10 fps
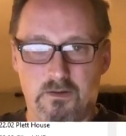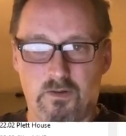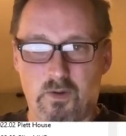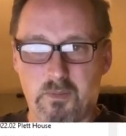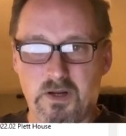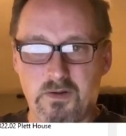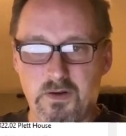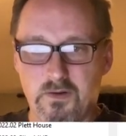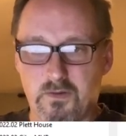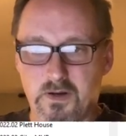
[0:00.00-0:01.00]
So what I'm going to do
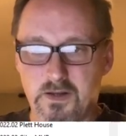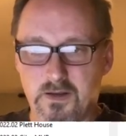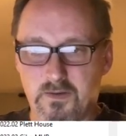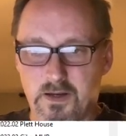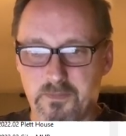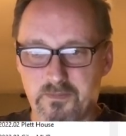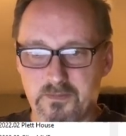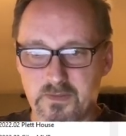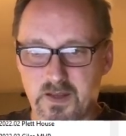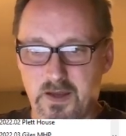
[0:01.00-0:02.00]
here is go on to desktop,
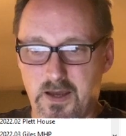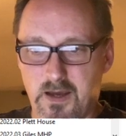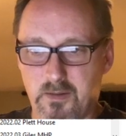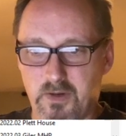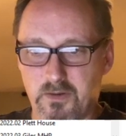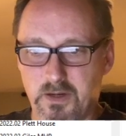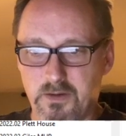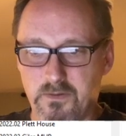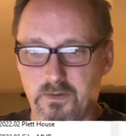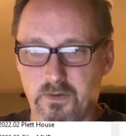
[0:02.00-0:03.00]
and I'm going to create
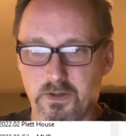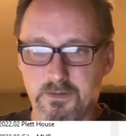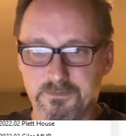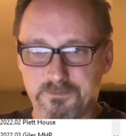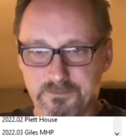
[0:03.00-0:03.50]
a new folder.